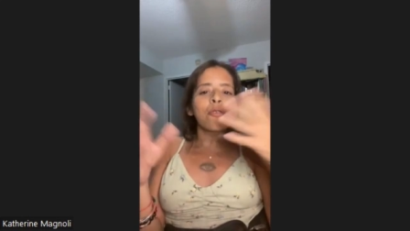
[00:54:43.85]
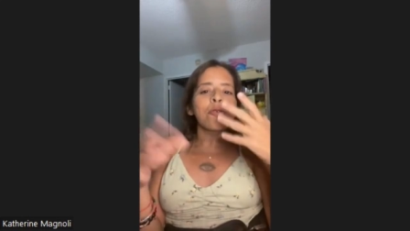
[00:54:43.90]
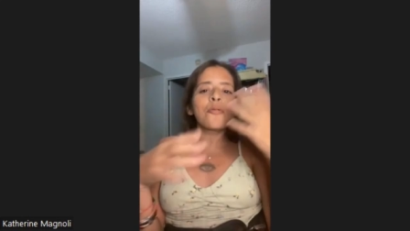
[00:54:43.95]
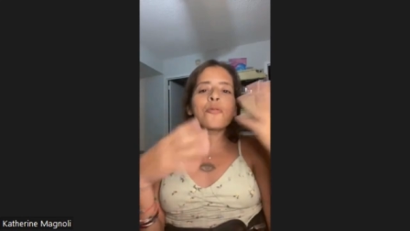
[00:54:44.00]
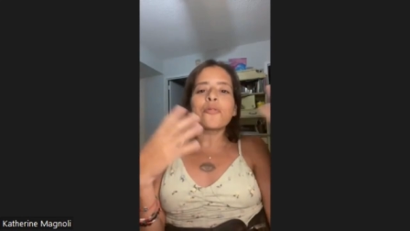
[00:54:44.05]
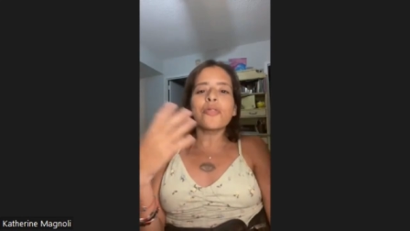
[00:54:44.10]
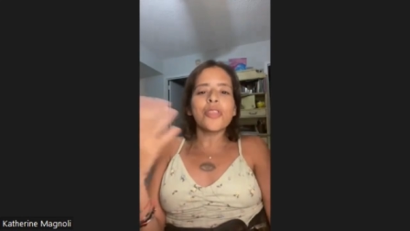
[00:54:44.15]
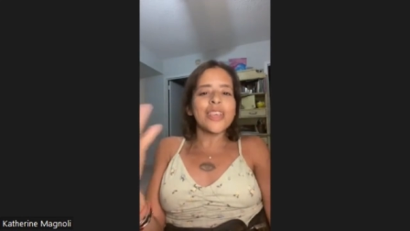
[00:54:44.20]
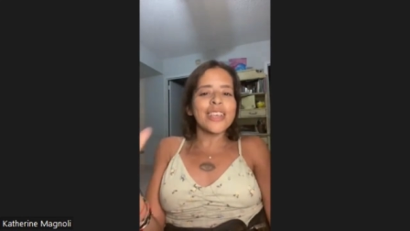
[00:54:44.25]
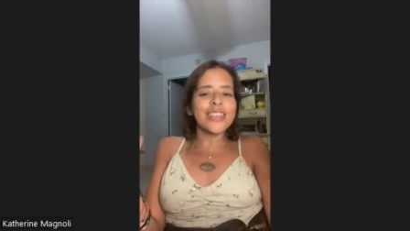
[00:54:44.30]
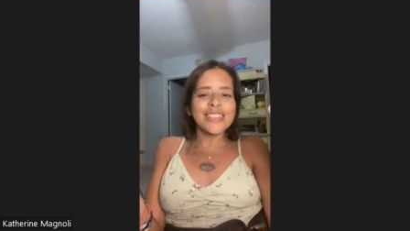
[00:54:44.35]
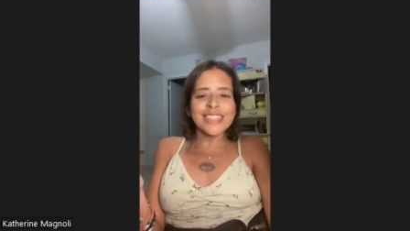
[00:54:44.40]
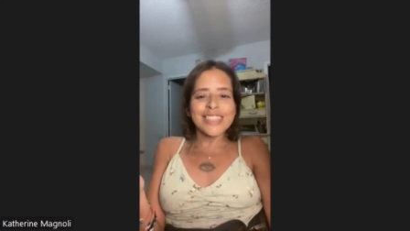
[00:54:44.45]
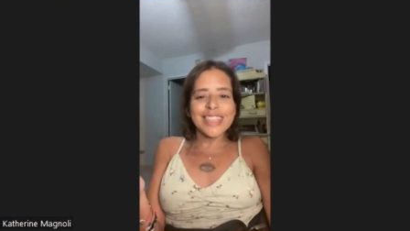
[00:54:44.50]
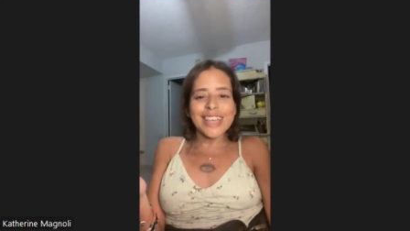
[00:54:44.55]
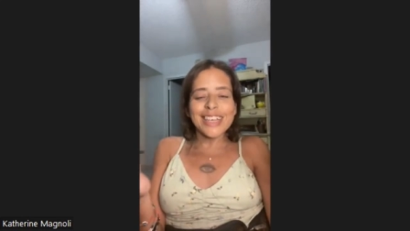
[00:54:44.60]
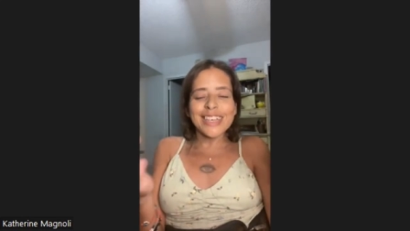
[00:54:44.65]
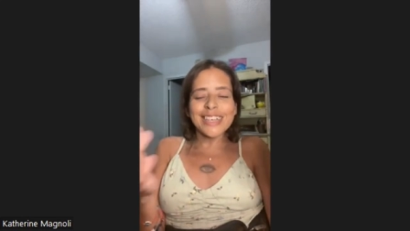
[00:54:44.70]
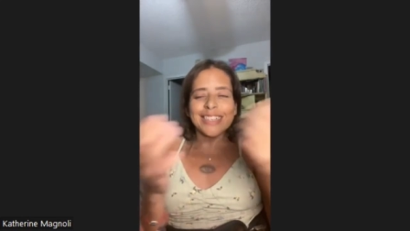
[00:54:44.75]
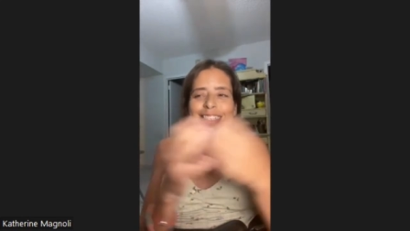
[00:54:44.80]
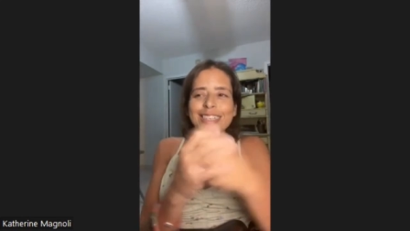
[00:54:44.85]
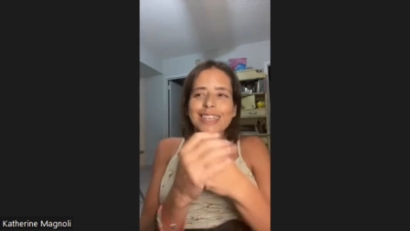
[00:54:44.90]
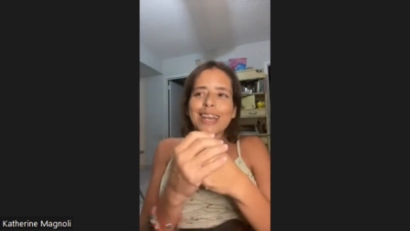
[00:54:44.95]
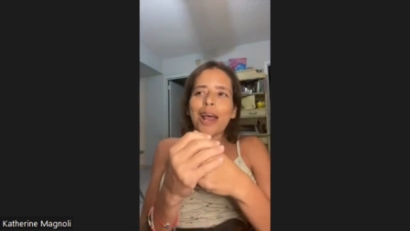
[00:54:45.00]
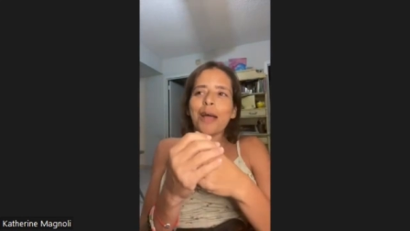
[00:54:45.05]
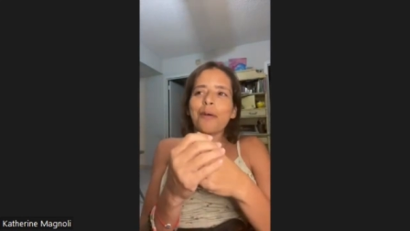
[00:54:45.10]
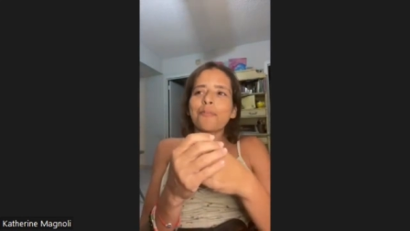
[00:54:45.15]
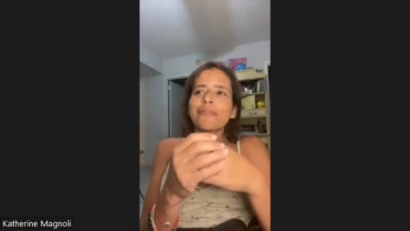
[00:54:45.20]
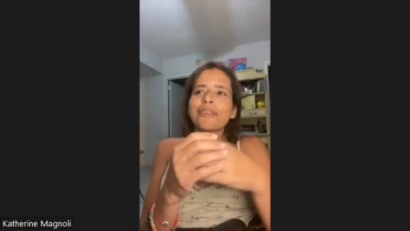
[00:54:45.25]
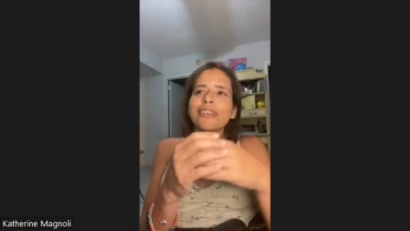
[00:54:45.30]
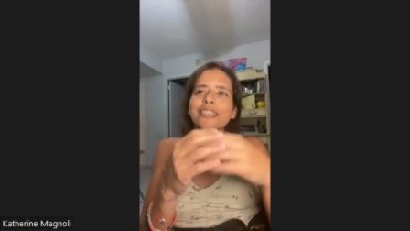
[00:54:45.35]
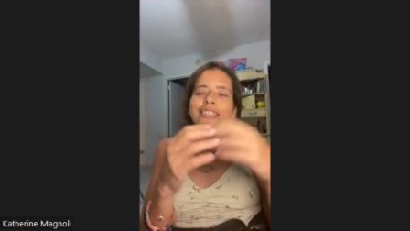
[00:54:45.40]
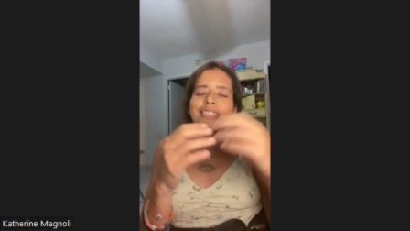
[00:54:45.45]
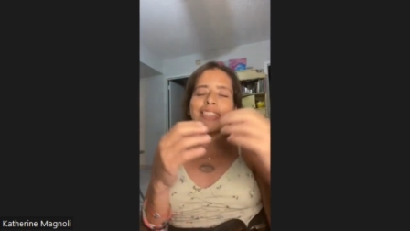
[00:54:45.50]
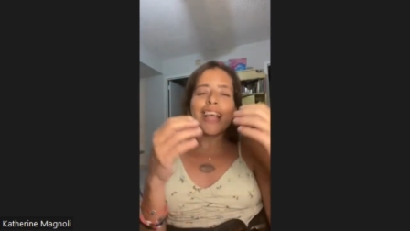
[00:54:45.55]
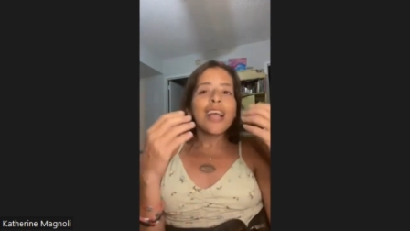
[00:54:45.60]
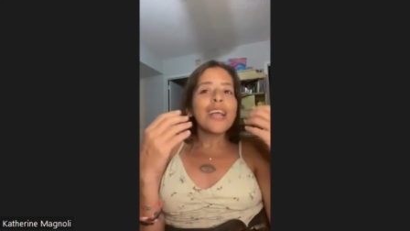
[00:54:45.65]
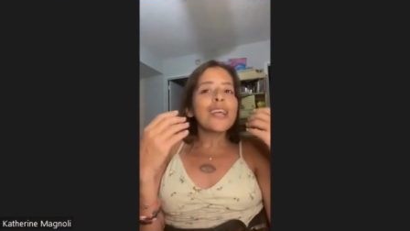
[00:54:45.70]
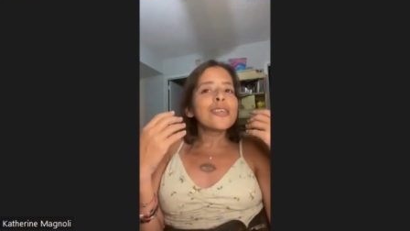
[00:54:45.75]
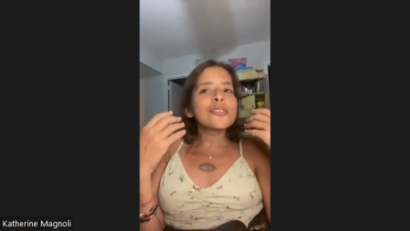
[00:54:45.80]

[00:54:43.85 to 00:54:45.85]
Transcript: do these things? And I'm just